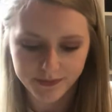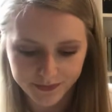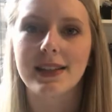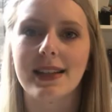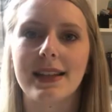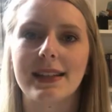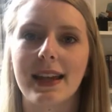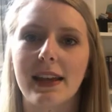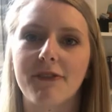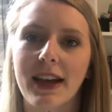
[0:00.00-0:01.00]
This is
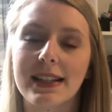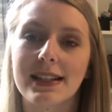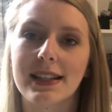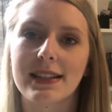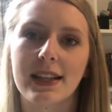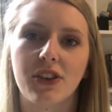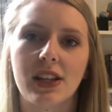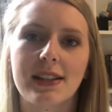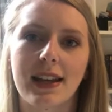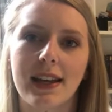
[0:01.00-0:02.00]
a fantasy
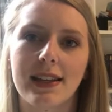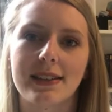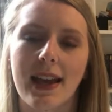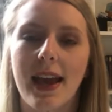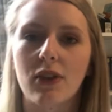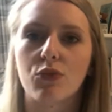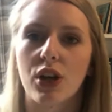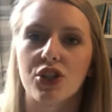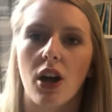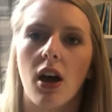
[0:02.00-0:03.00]
series and it is set in
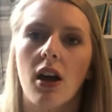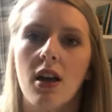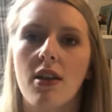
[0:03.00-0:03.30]
Russia.